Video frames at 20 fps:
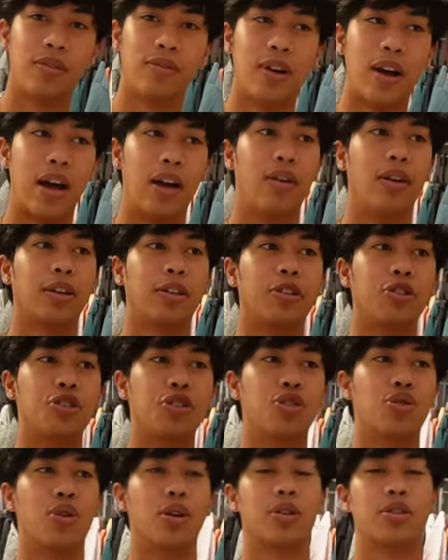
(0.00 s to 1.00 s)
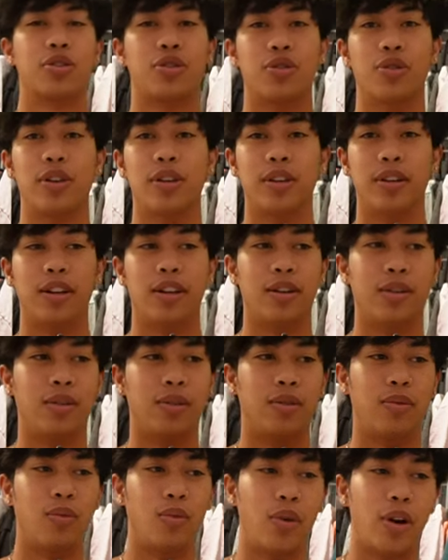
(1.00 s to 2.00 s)
of how I could structure it
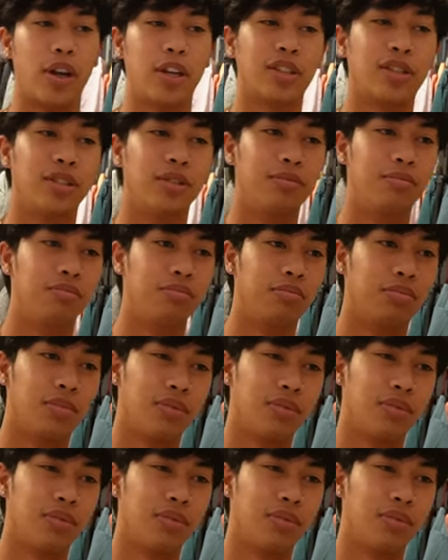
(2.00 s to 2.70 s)
and what I could,